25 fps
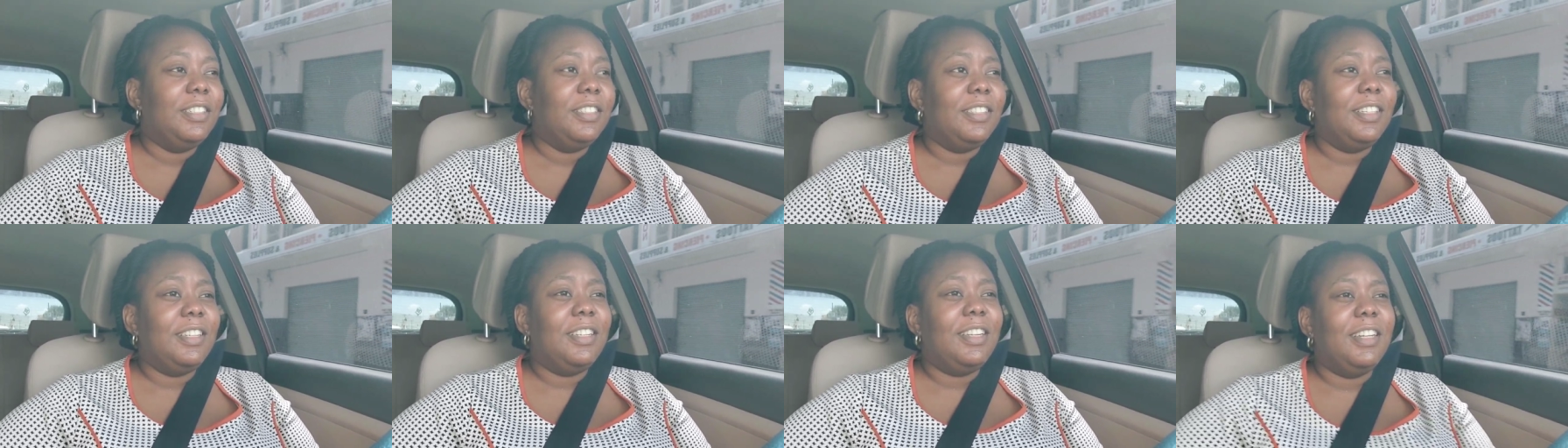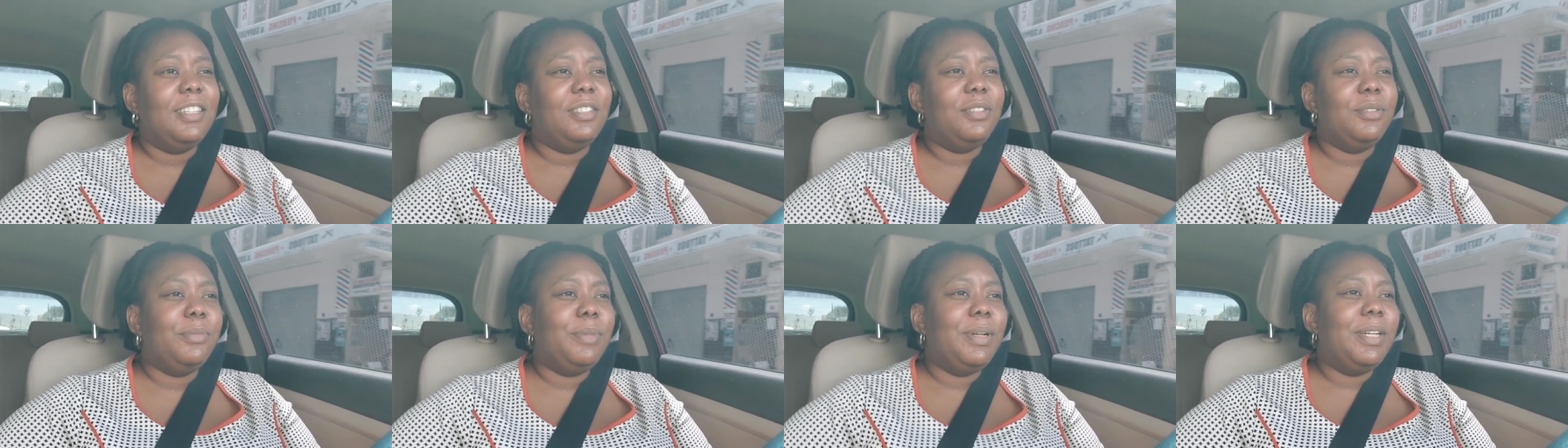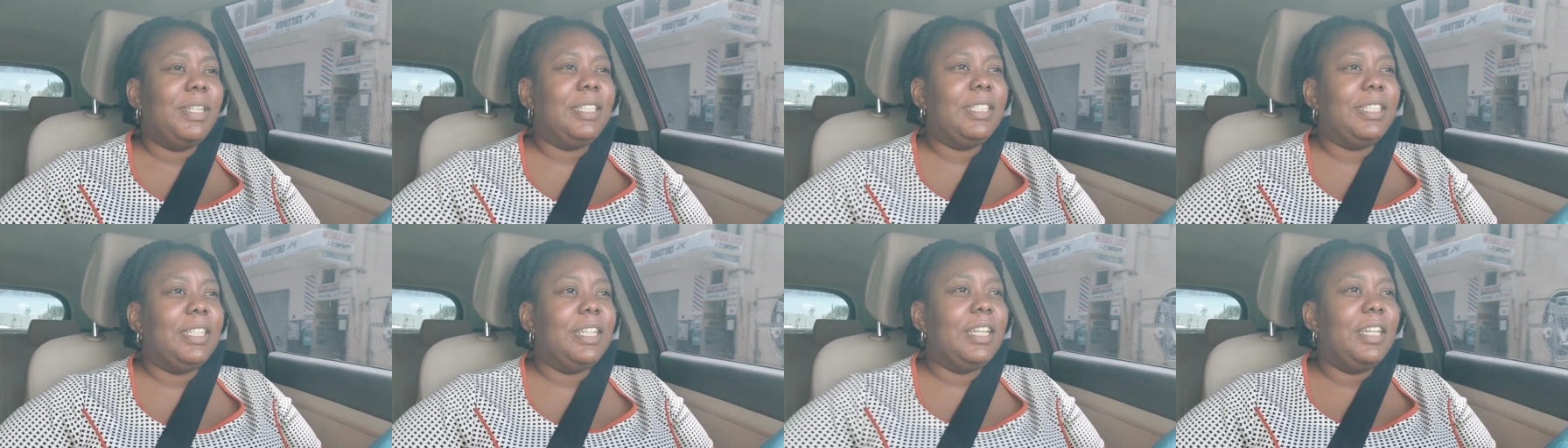so that's what
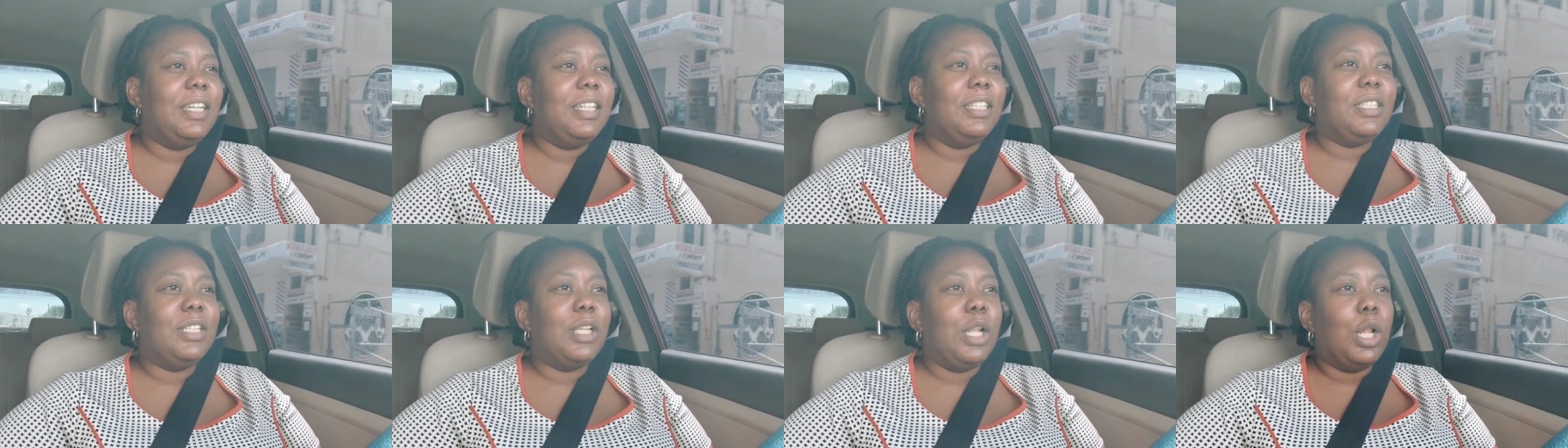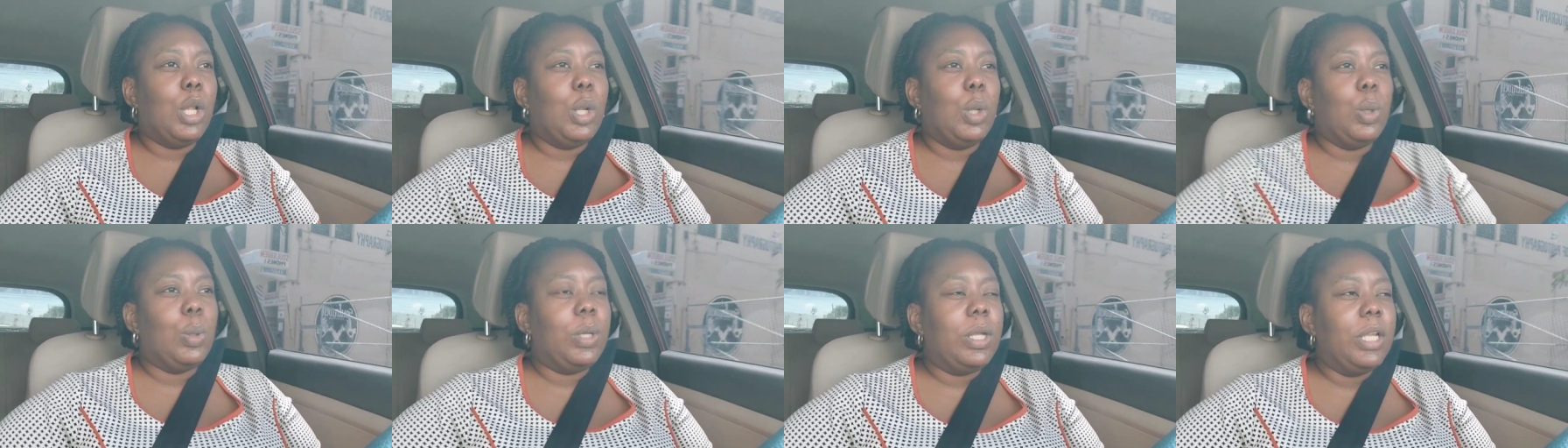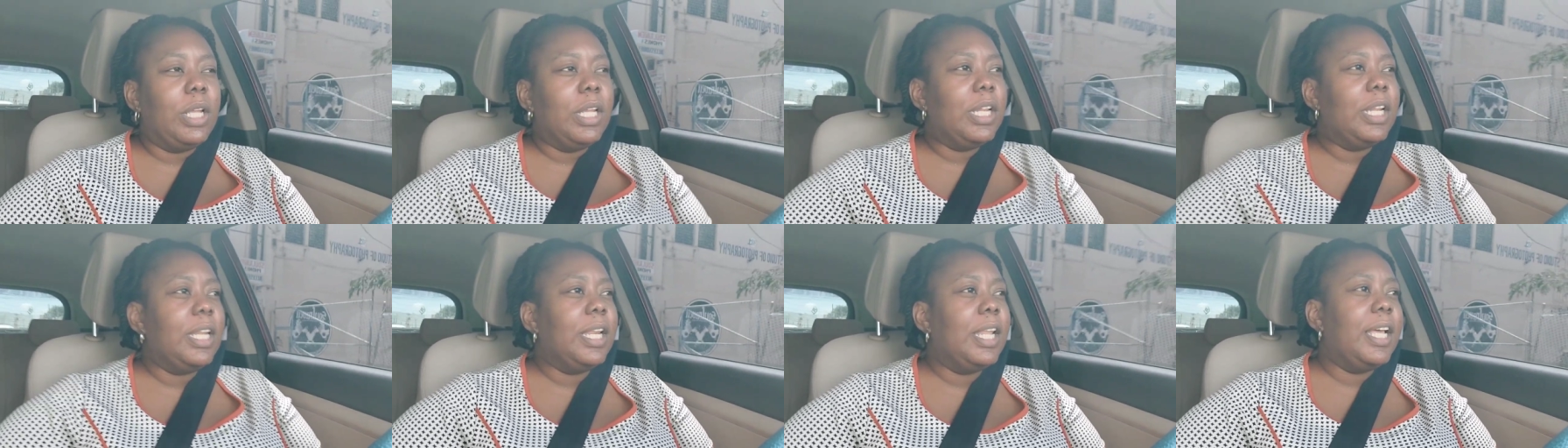my day is
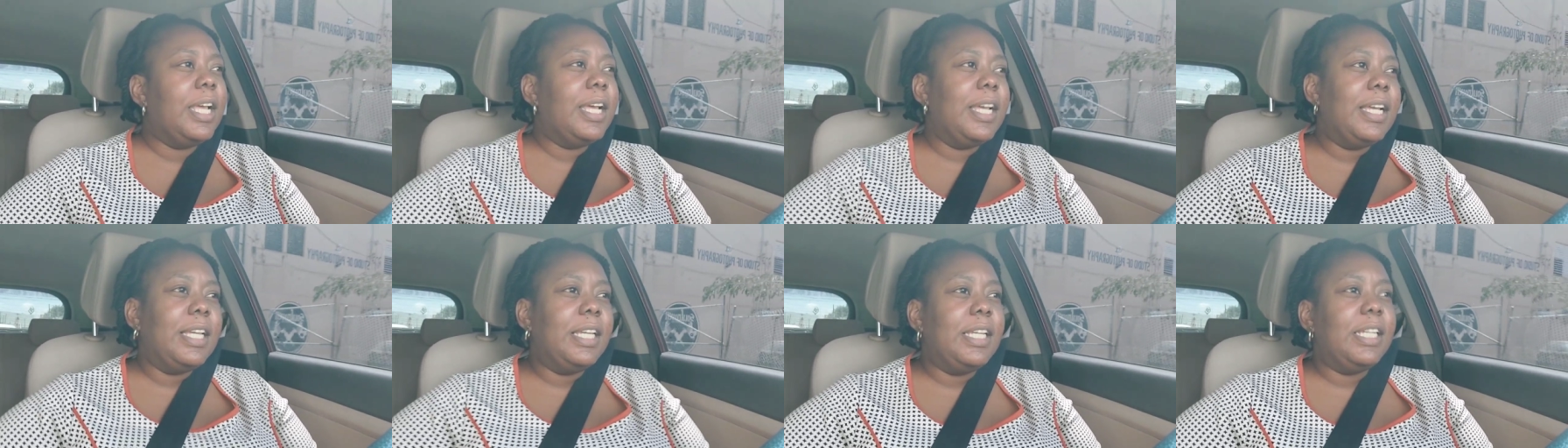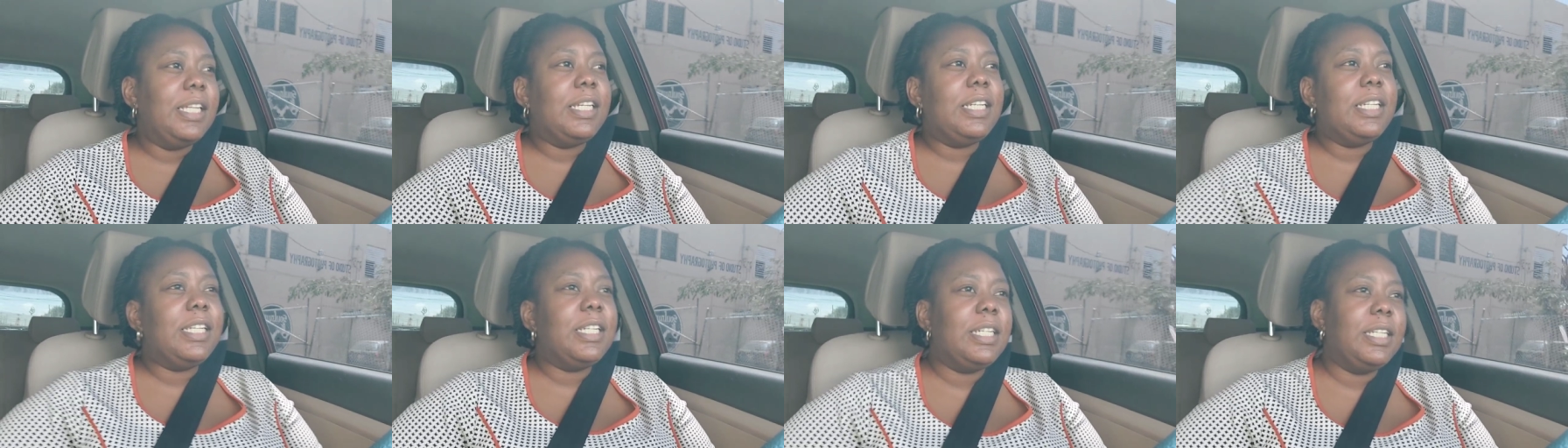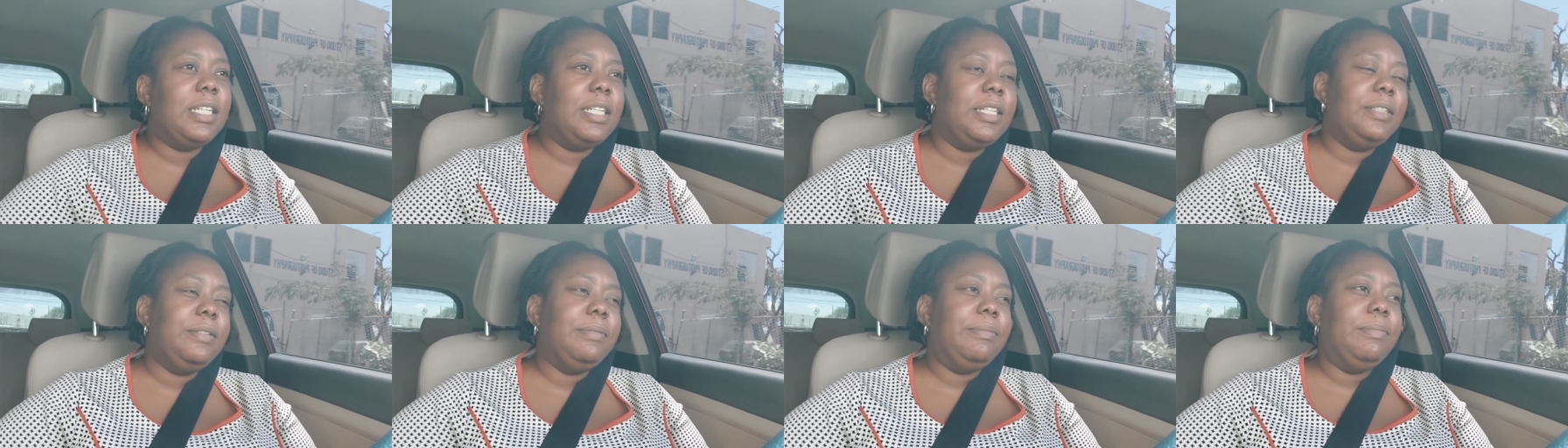looking
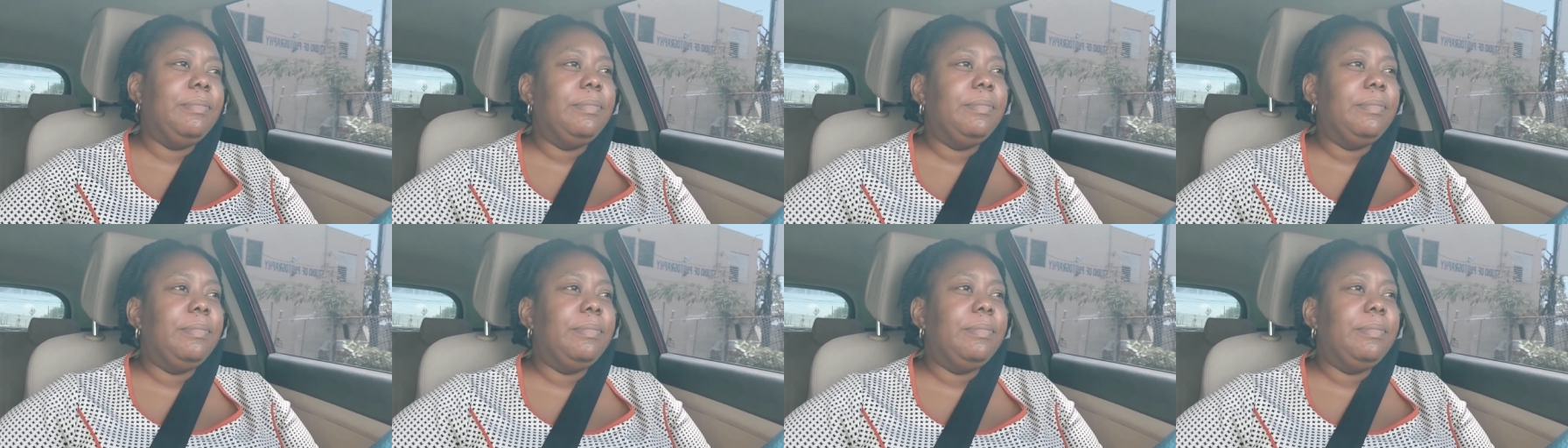like